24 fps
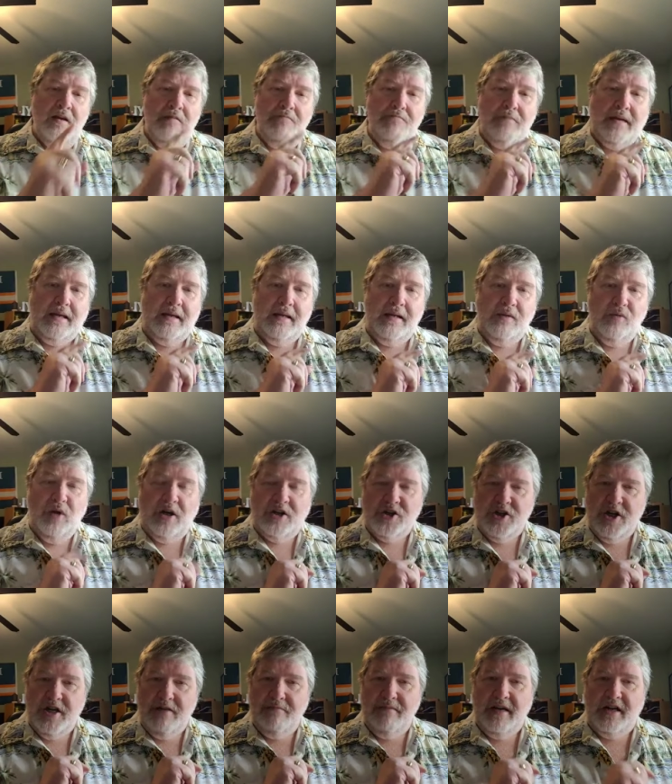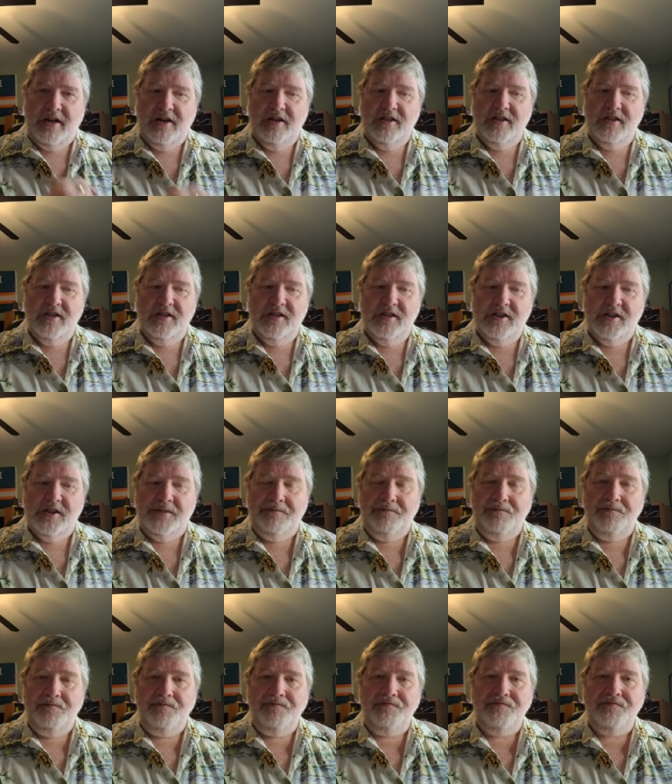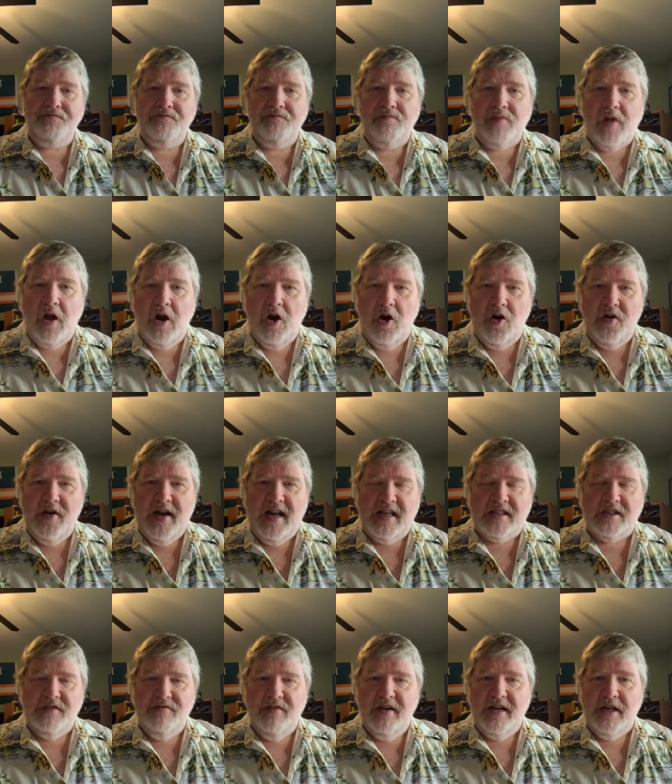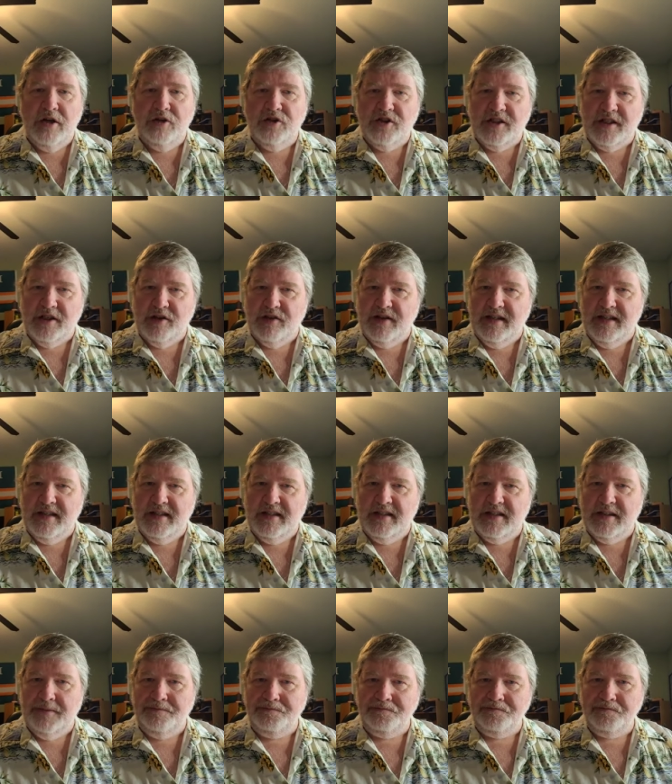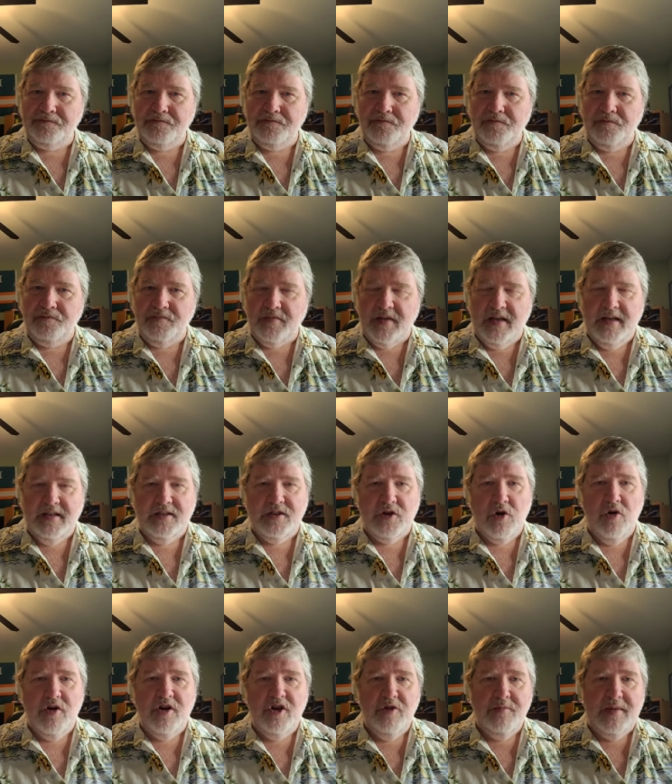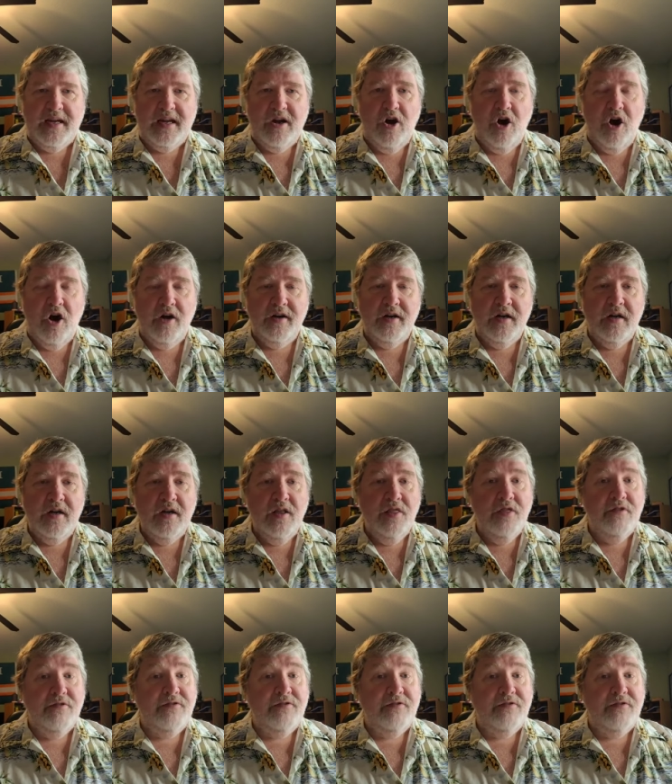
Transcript: Be watching, because our next video series is going to be on the